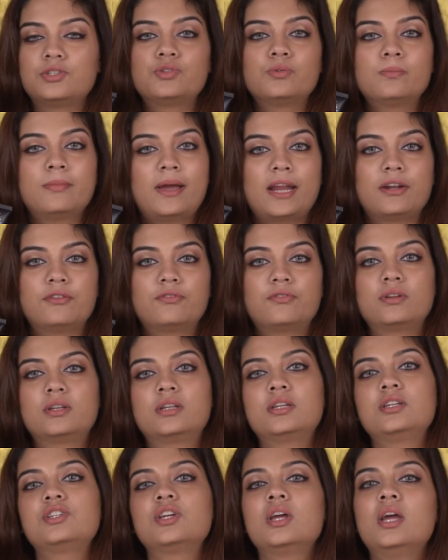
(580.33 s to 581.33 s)
to matte
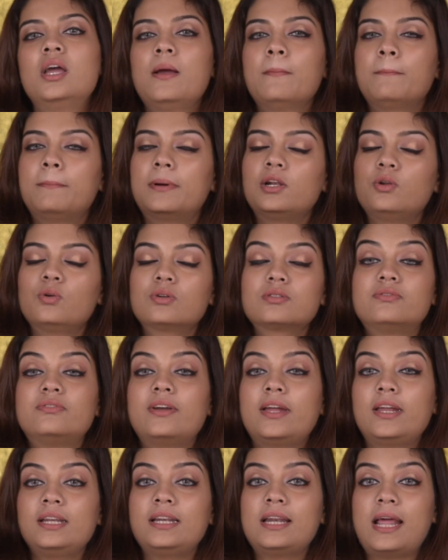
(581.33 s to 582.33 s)
finish, but looks
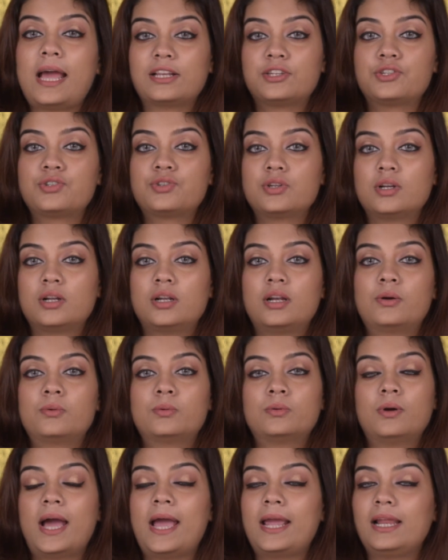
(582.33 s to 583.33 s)
very natural.
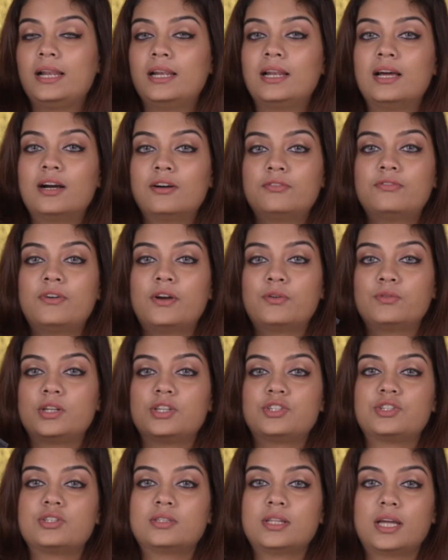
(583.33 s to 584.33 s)
Now I love
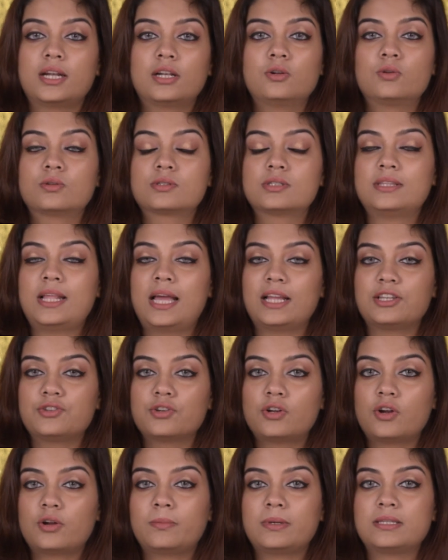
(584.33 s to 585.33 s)
foundation that looks
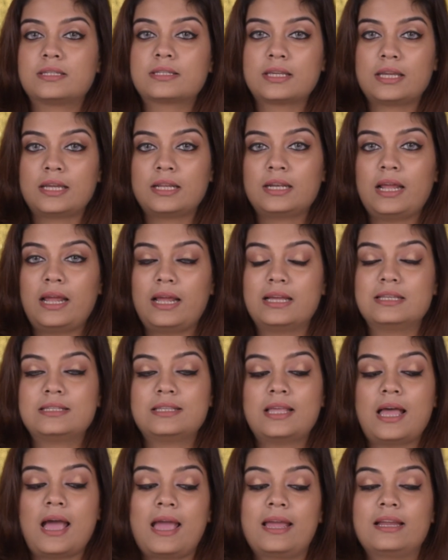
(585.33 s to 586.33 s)
natural on my skin,
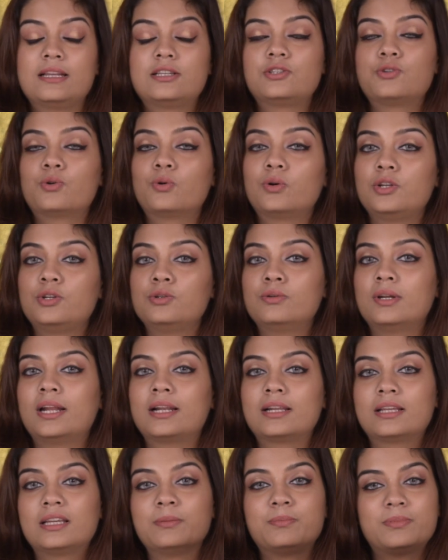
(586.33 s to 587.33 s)
as I told you and
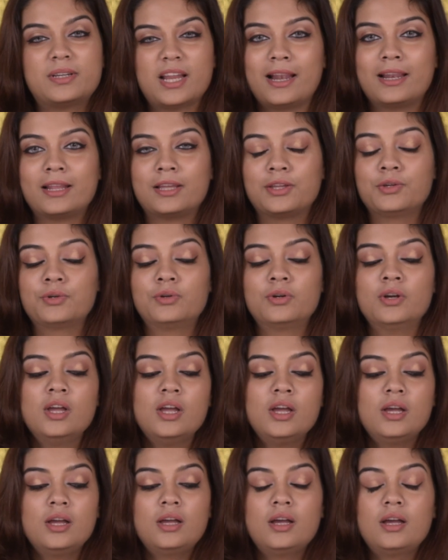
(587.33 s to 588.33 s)
I'll keep telling you.
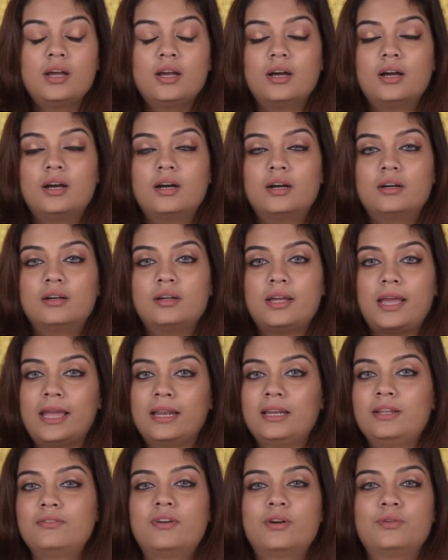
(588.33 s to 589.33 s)

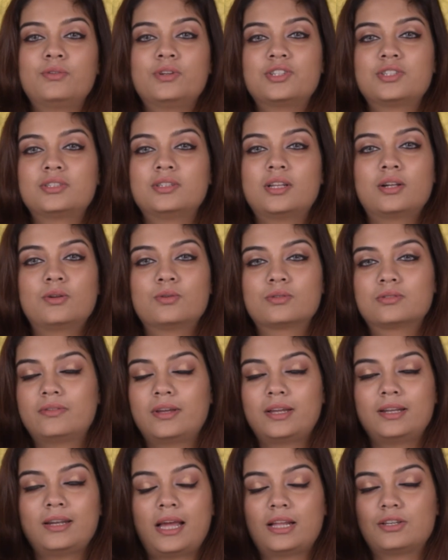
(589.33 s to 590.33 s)
any foundation that looks
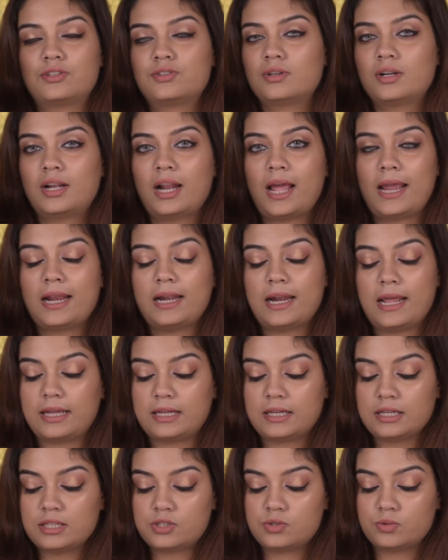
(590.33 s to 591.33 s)
very natural, I
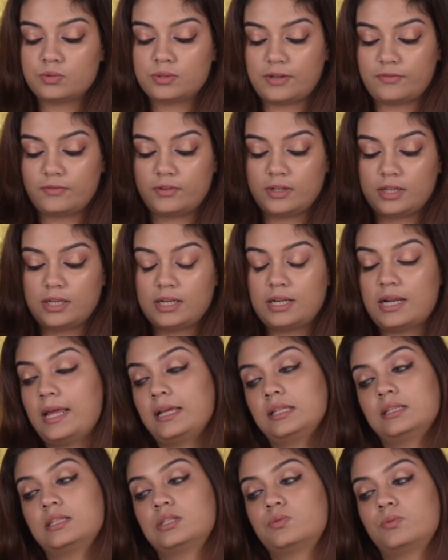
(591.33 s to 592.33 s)
like it, so definitely
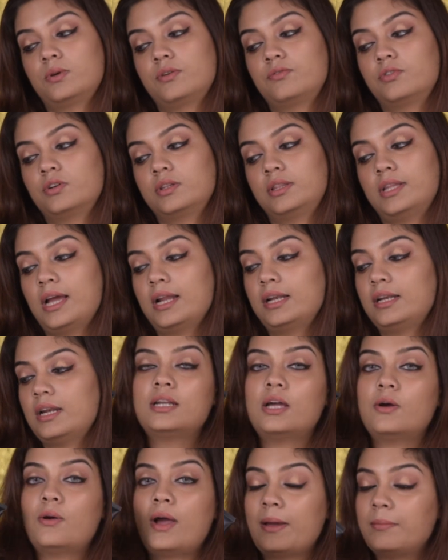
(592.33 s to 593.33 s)
like this one for that.
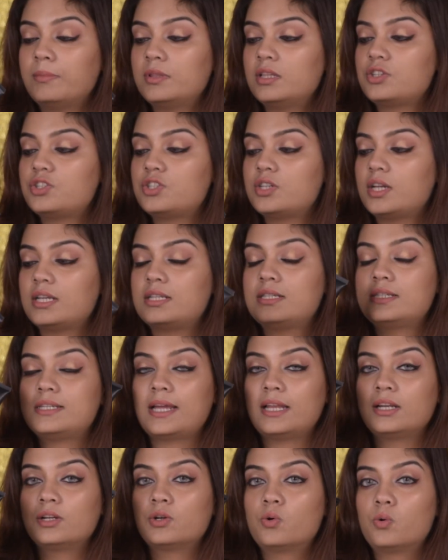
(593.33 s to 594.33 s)
Now I'm in the shade
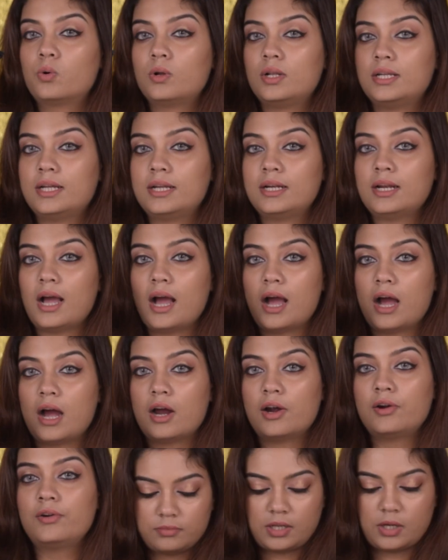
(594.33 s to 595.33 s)
10 Golden
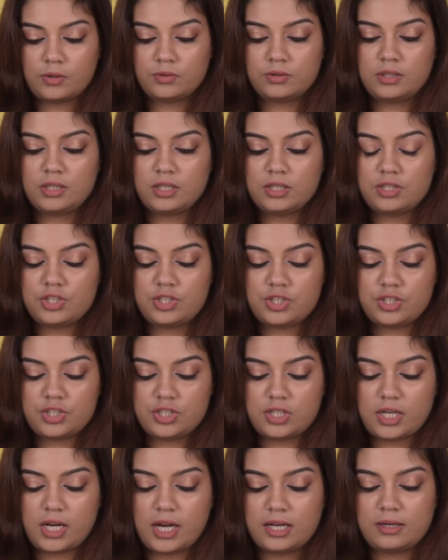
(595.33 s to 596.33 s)
Hour. Now this
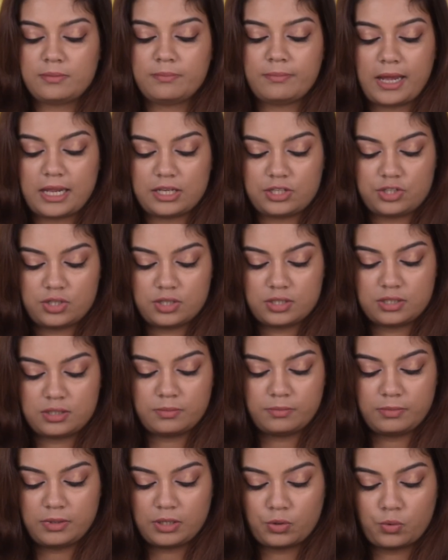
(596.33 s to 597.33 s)
shade matches
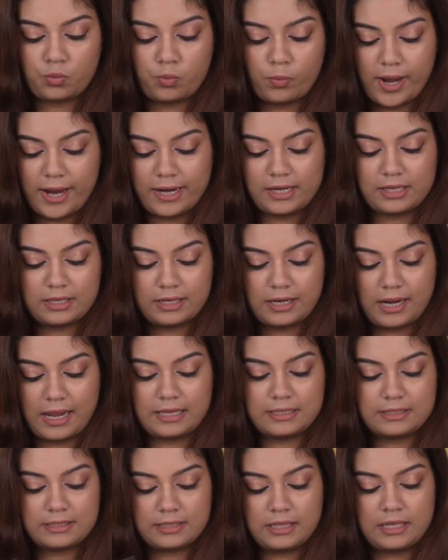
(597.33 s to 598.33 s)
me quite
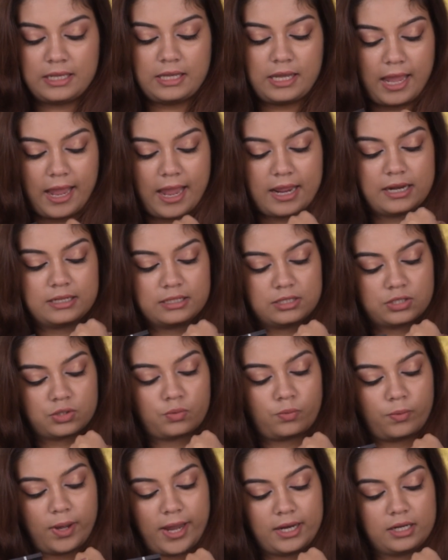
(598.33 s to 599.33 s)
nicely, and
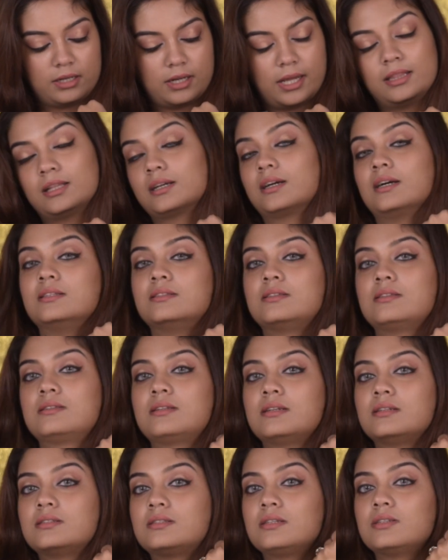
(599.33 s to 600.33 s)
the
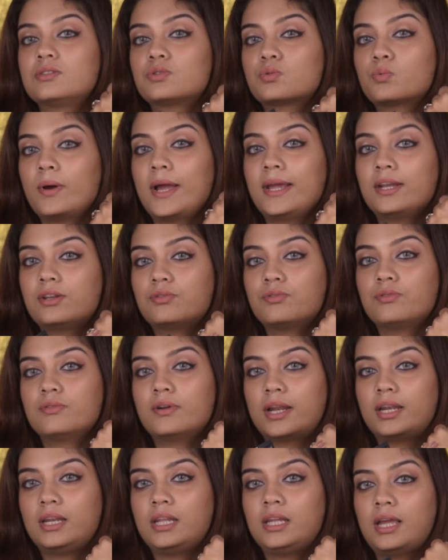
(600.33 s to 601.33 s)
consistency is quite
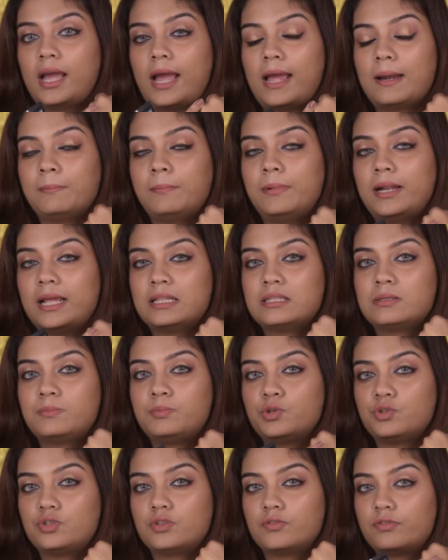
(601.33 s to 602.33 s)
runny and blends
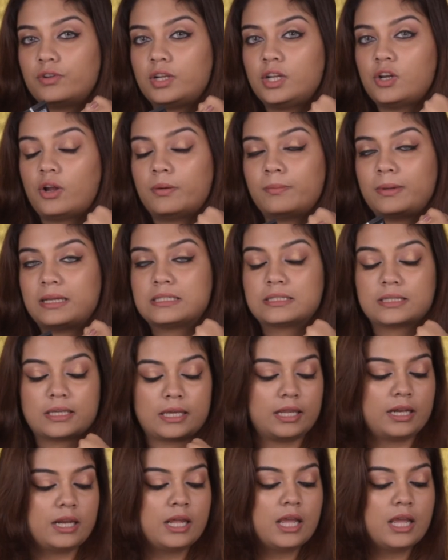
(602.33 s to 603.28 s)
beautifully on my skin.